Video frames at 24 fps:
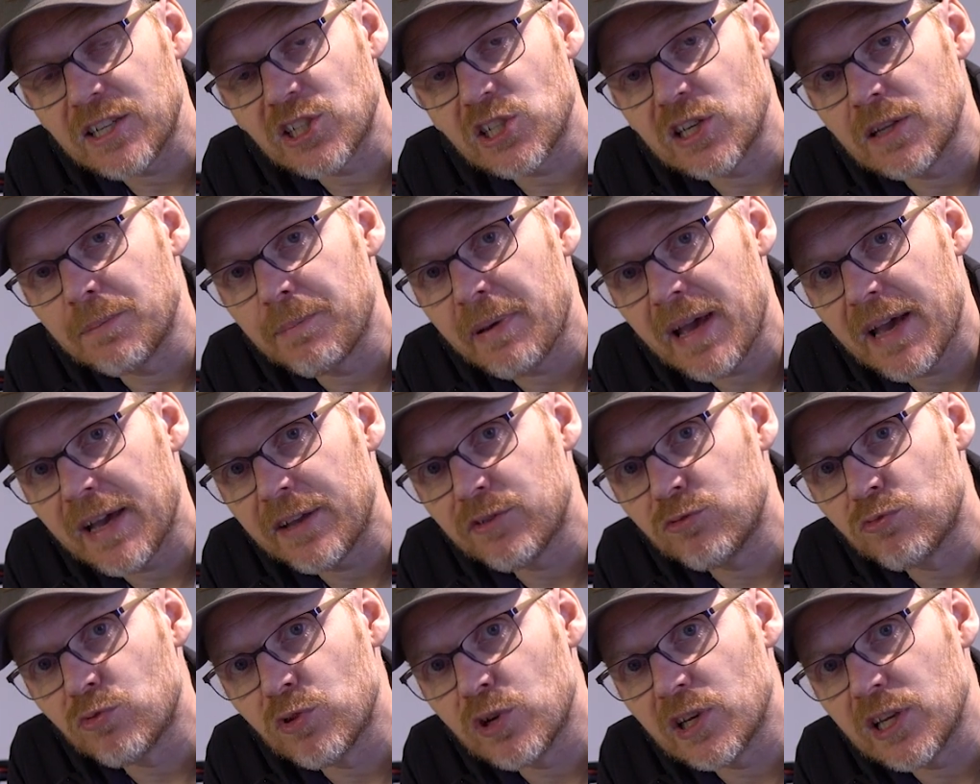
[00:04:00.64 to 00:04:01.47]
actually
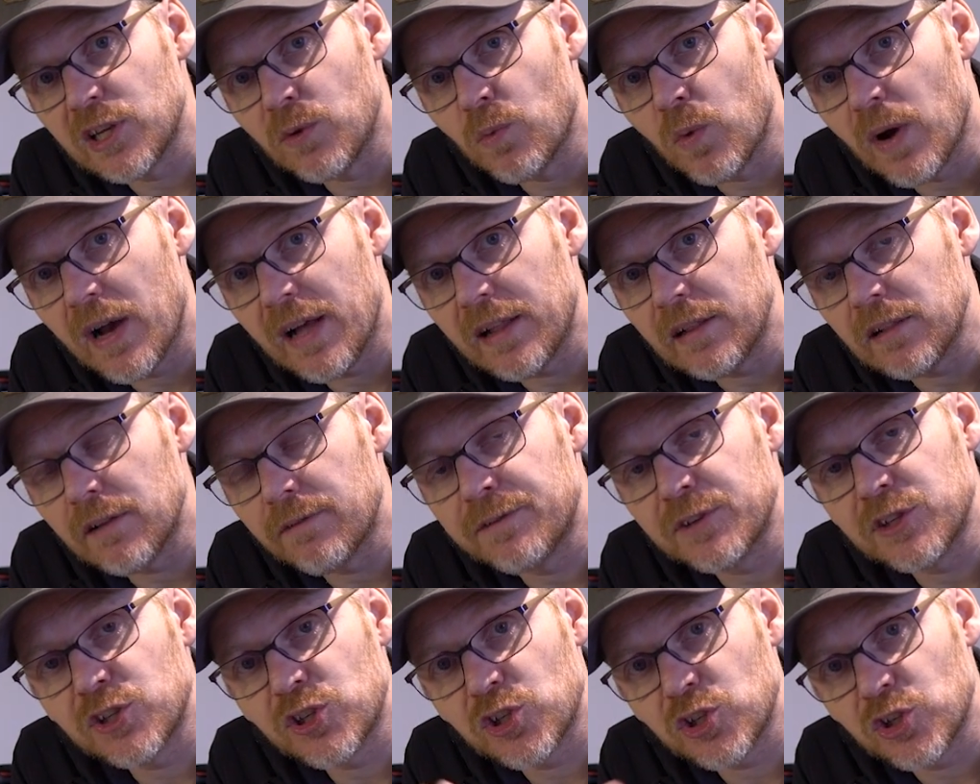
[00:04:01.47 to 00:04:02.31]
paired really well
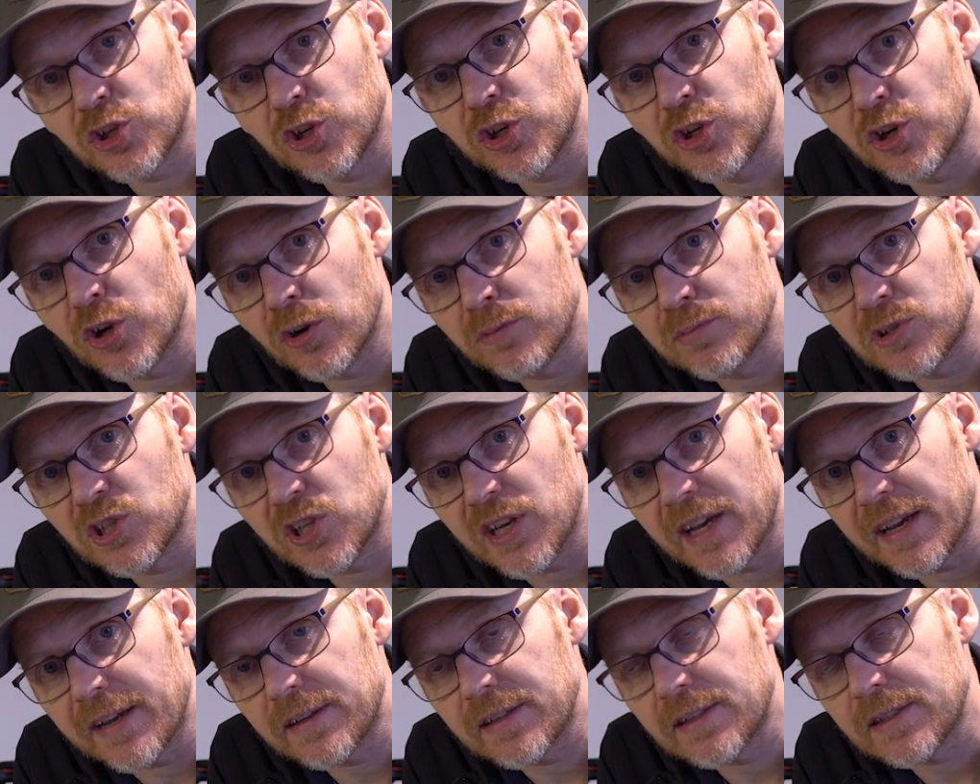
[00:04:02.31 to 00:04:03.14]
for certain
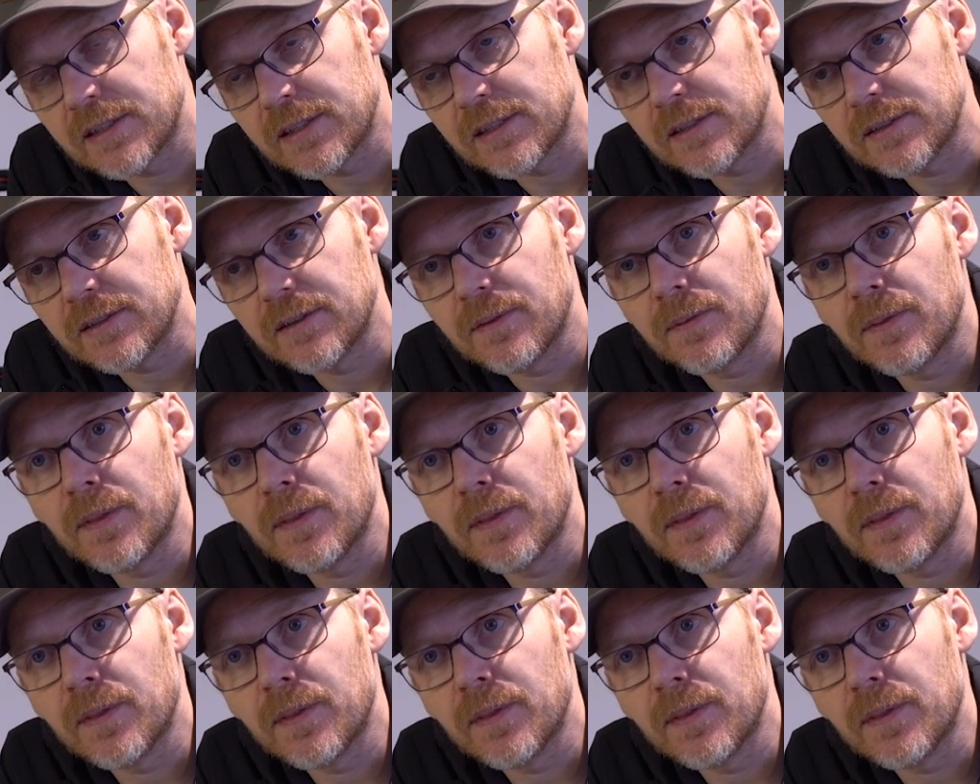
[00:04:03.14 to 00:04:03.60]
objects.